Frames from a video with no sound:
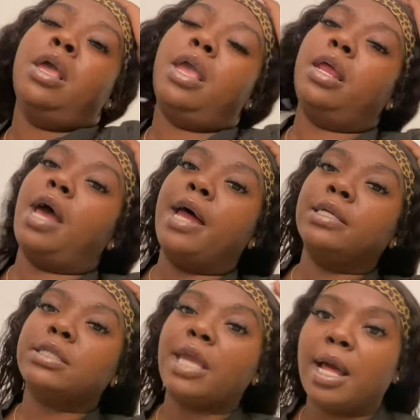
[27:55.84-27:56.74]
And
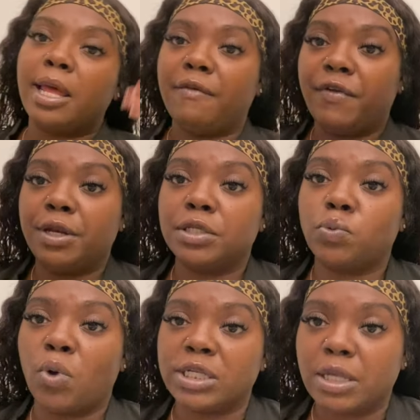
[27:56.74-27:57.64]
honestly, LA Fitness
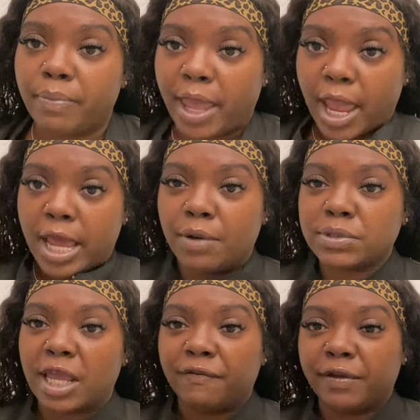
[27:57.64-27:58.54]
wasn't bad. It
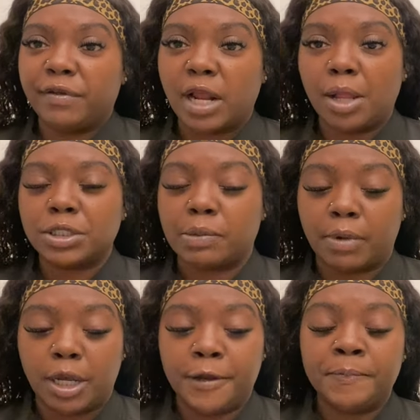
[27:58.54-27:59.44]
was like $50 a
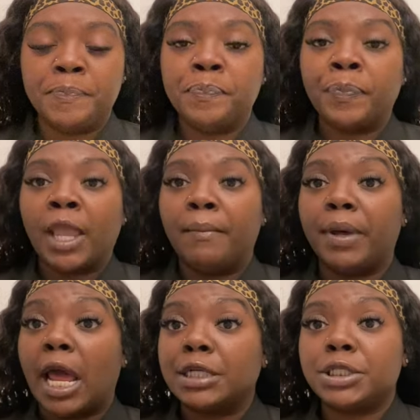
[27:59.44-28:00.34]
month but
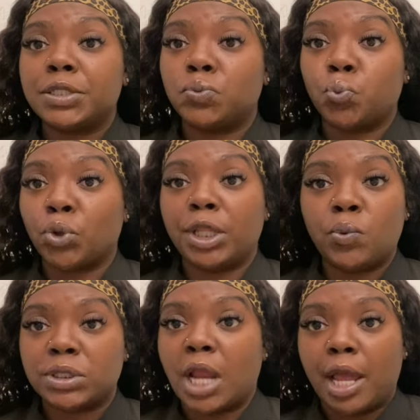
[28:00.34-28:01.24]
I just really
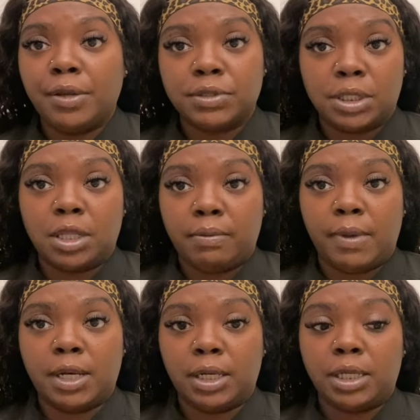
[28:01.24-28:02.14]
was not using the
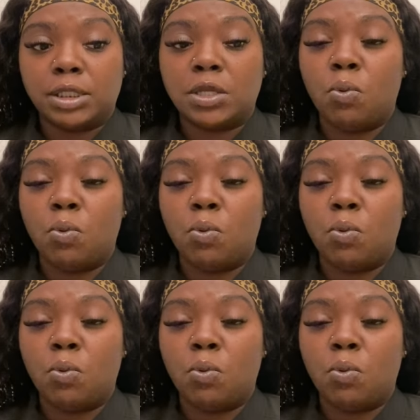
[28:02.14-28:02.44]
amenities.